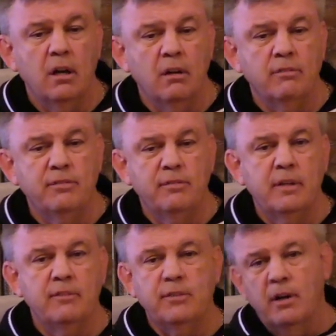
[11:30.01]
of
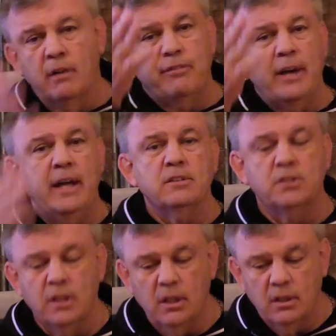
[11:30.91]
giving our
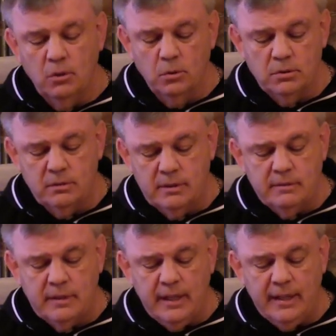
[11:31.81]
fans who are
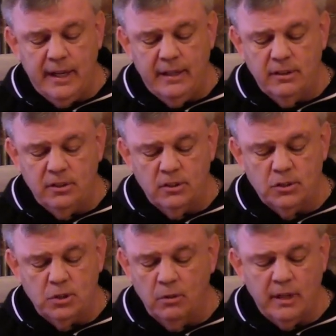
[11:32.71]
dedicated to
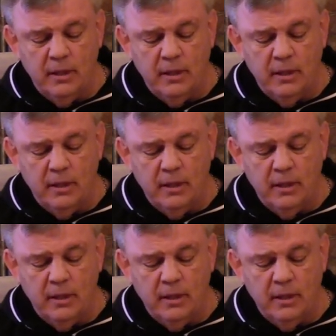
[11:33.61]
the show,